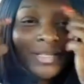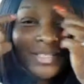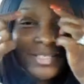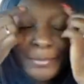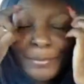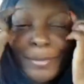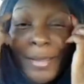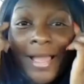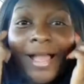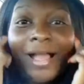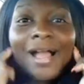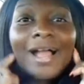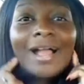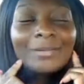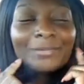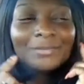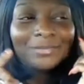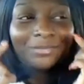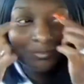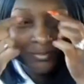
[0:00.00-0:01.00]
time they did my
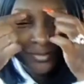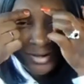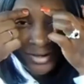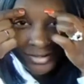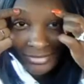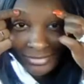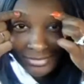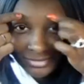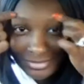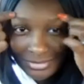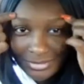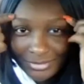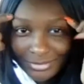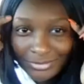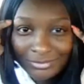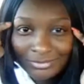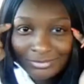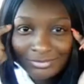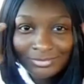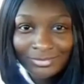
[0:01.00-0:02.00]
eyebrows
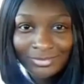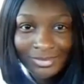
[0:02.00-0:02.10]
too.